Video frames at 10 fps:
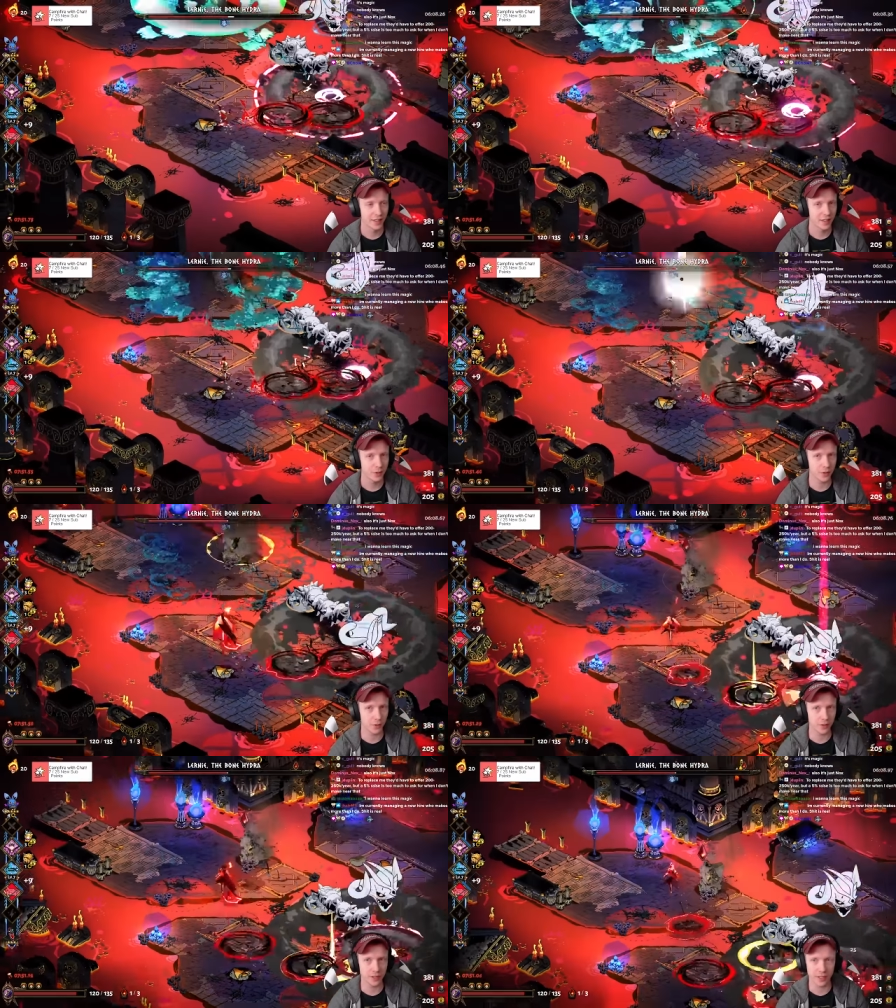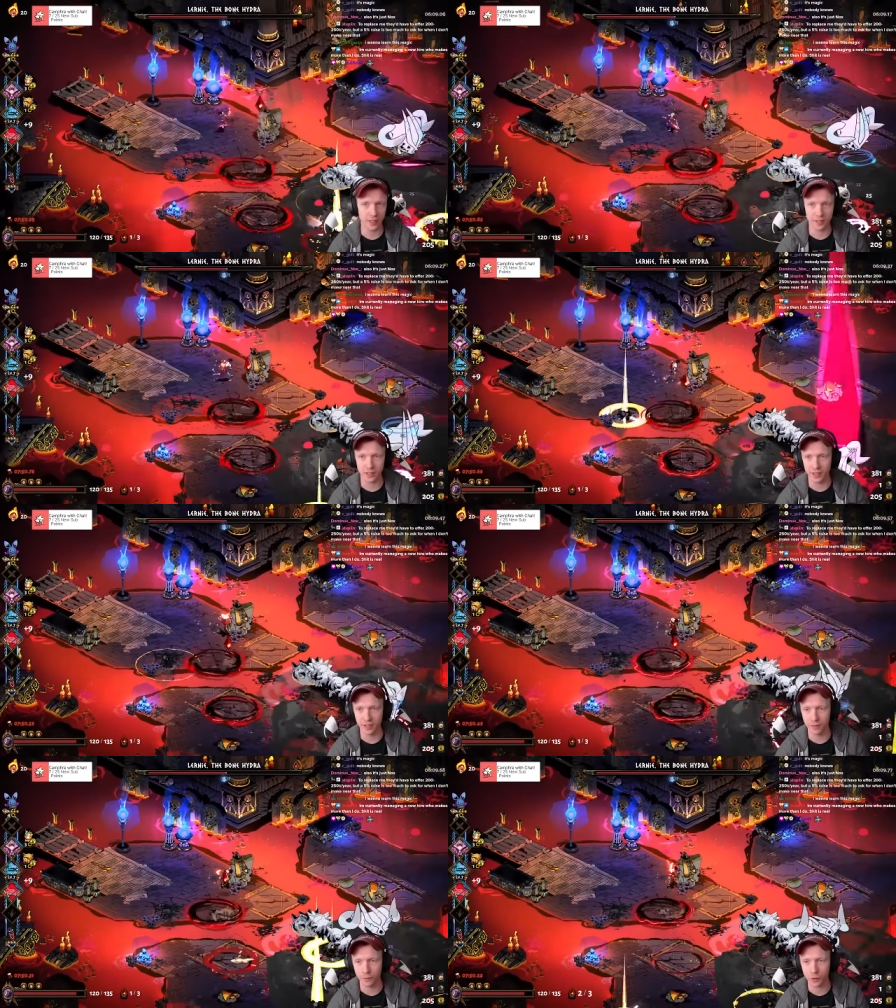It was only like
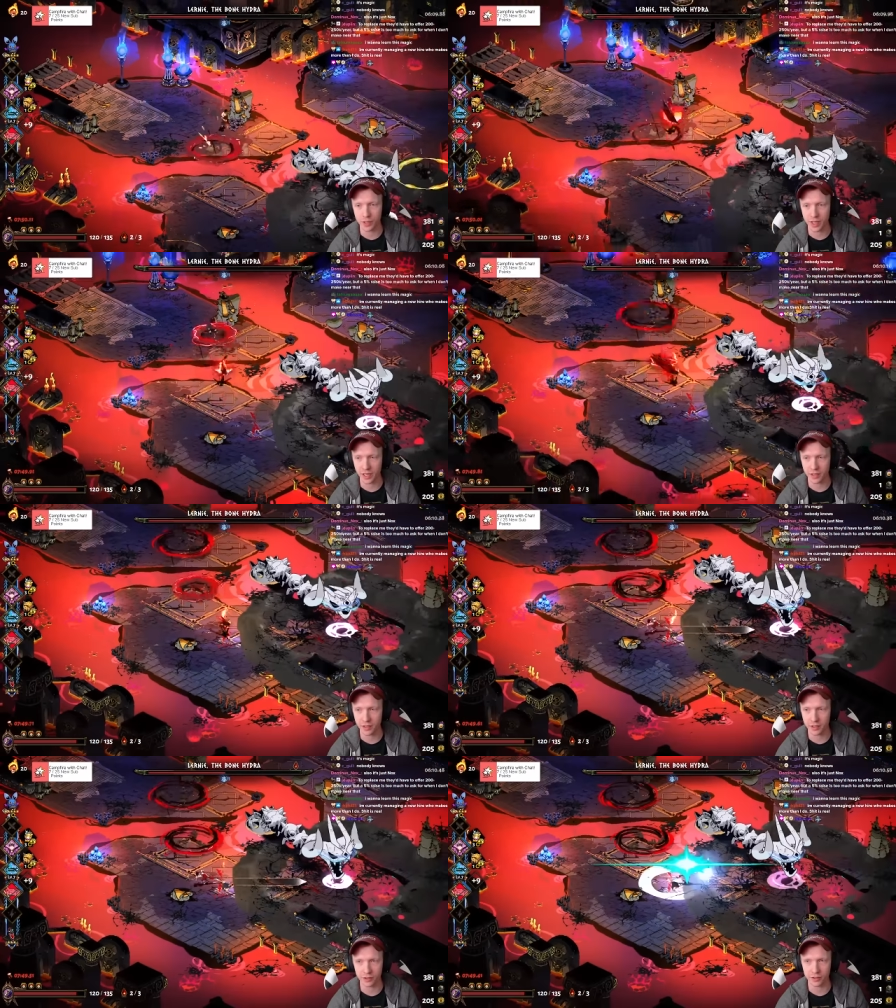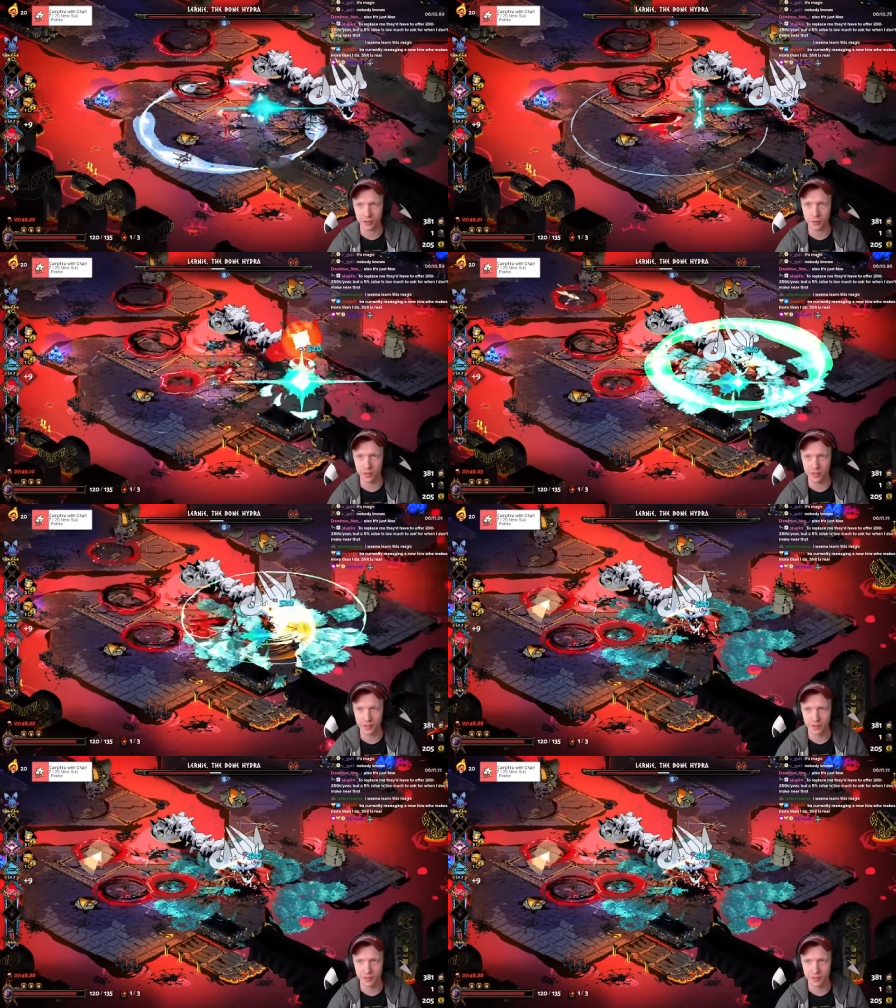40K a year to do it.